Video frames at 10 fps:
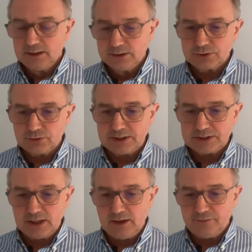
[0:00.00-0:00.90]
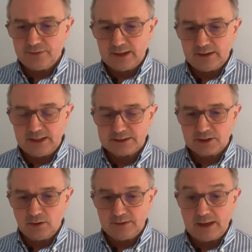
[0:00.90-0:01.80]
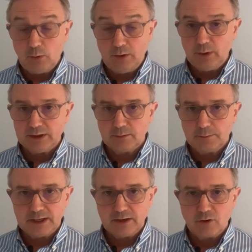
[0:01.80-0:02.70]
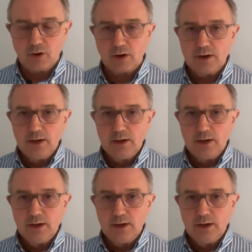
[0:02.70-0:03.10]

Strange enough, that one went completely wrong.